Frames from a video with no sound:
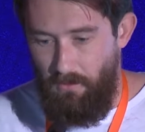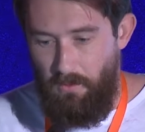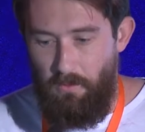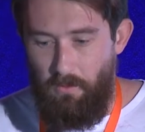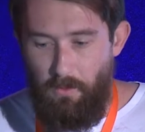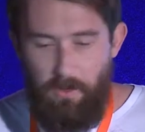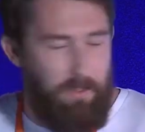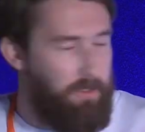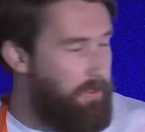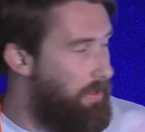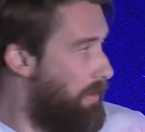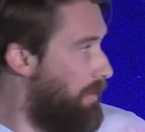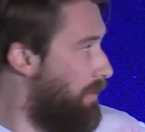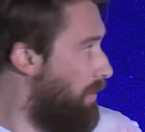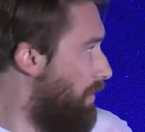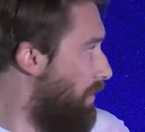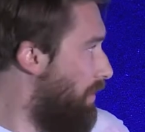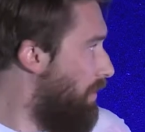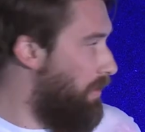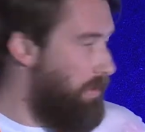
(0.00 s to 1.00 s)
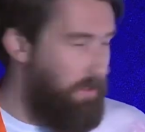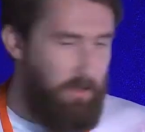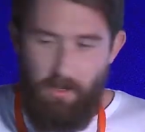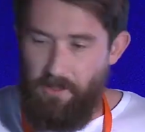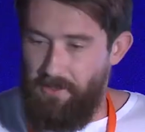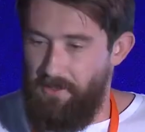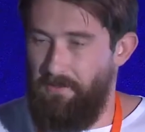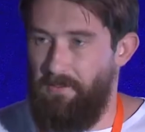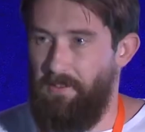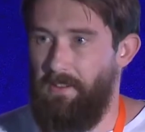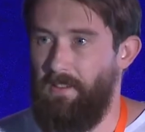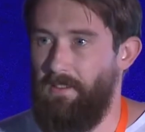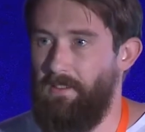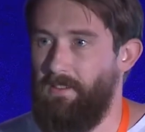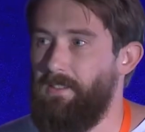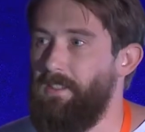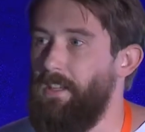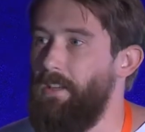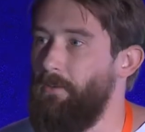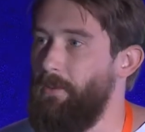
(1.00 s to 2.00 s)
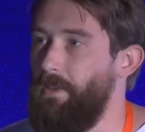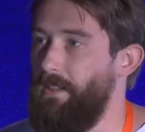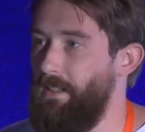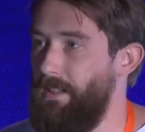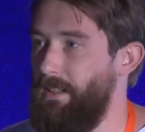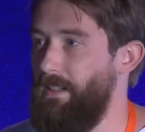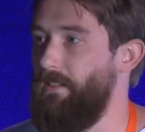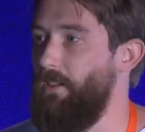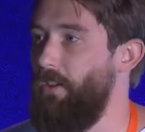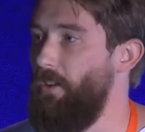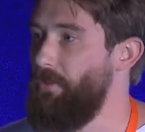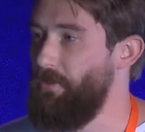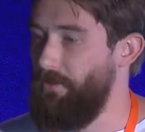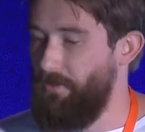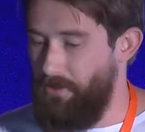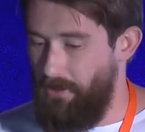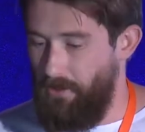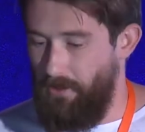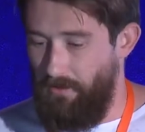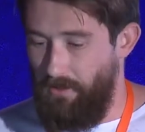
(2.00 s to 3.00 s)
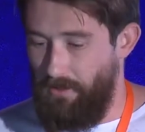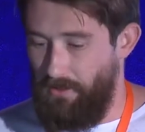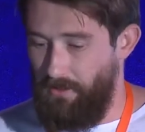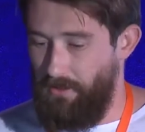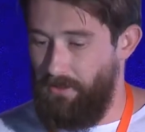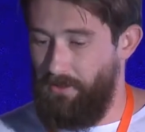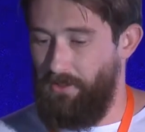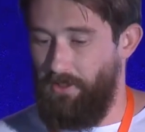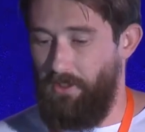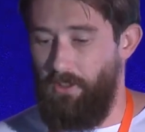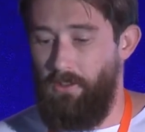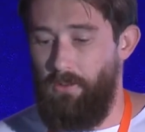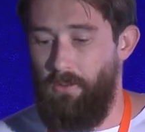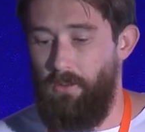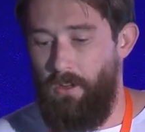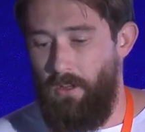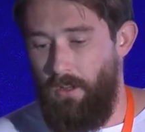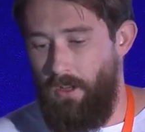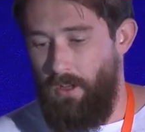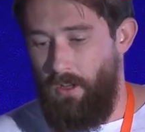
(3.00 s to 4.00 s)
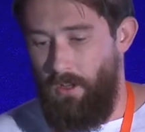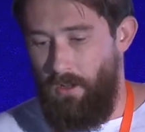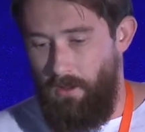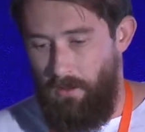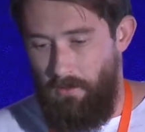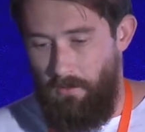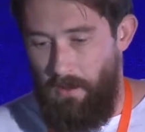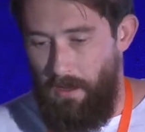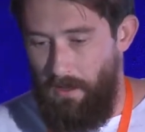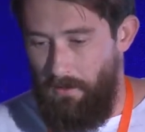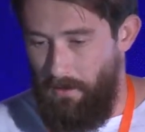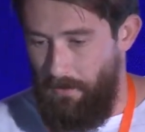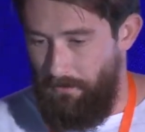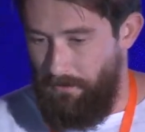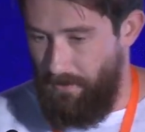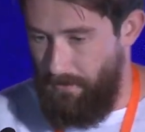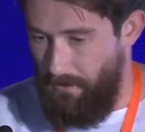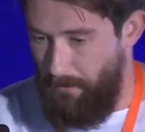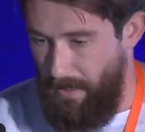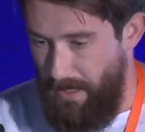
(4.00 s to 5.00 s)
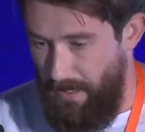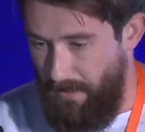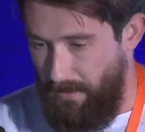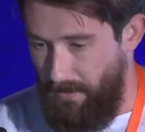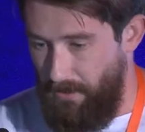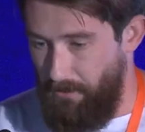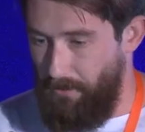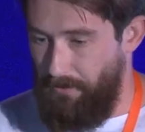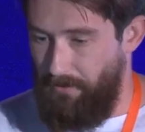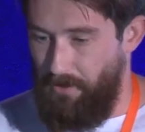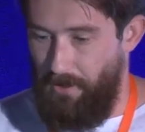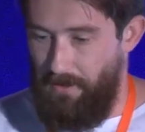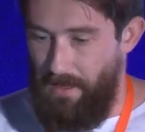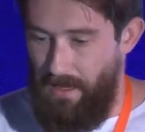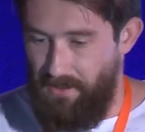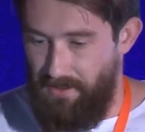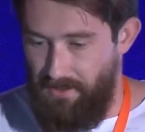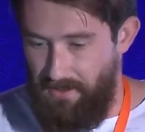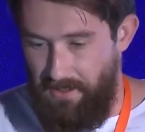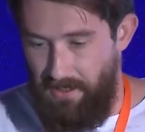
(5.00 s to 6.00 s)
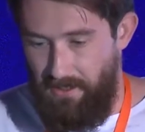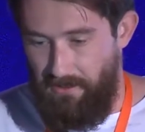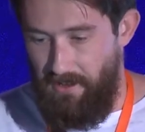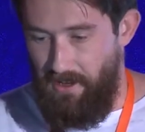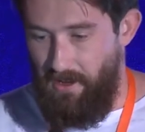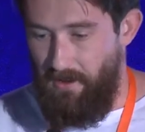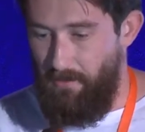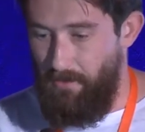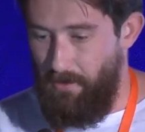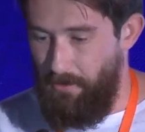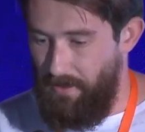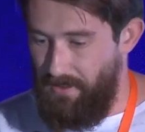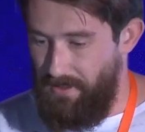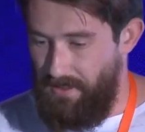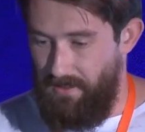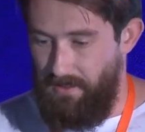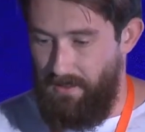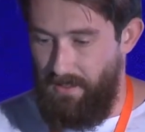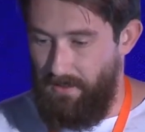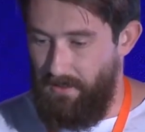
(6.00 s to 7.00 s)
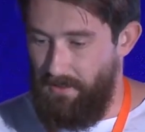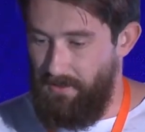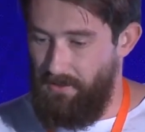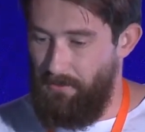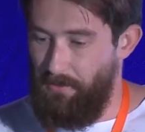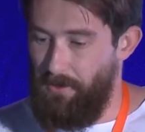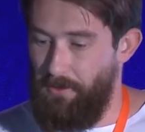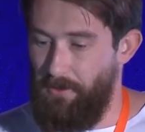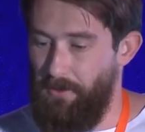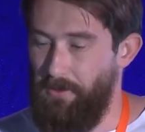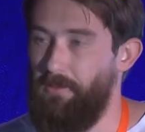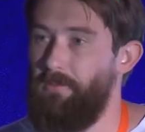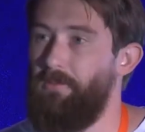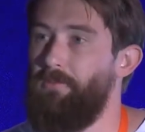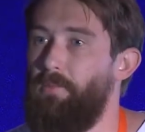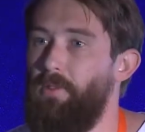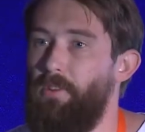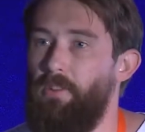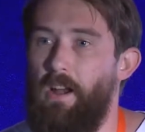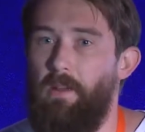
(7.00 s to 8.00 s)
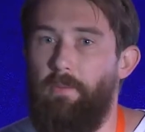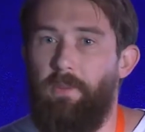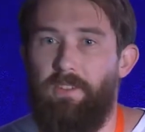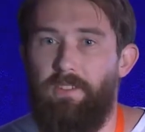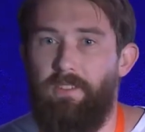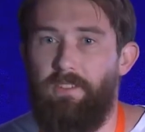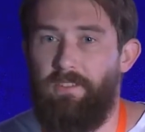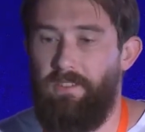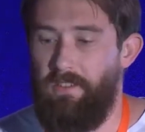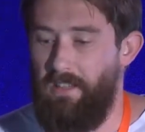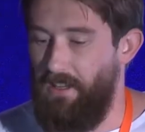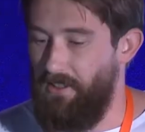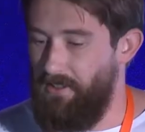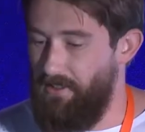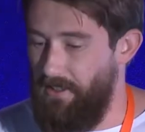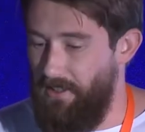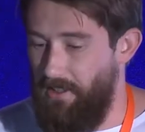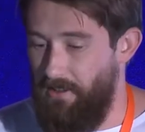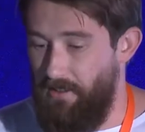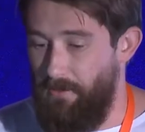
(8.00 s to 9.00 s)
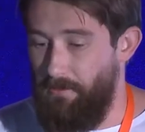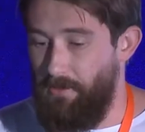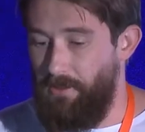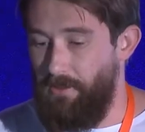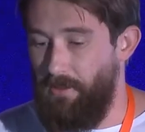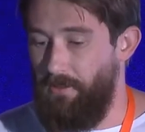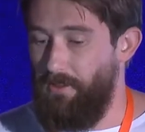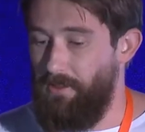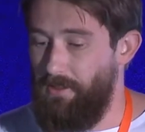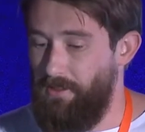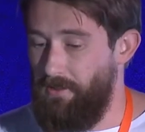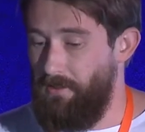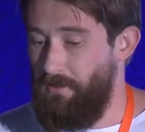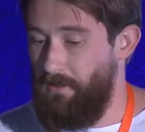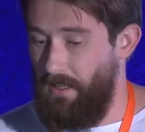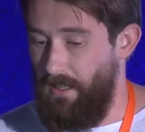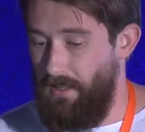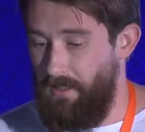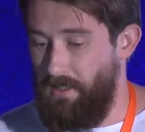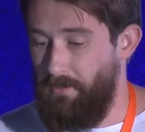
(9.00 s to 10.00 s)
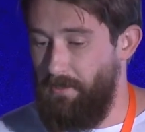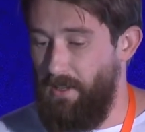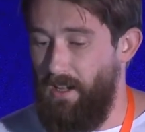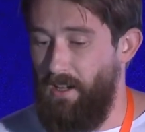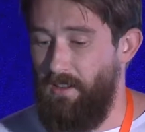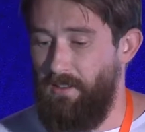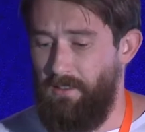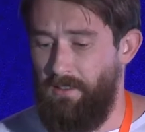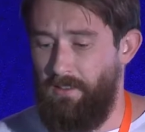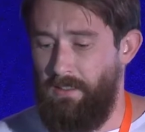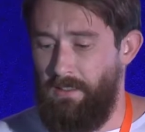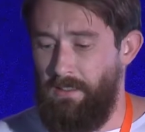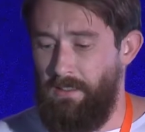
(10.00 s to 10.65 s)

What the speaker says: we're doing lots of things and we need lots of services. So after the mailer we've got our CRM and we're sending in some sort of parameters that our CRM service cares about.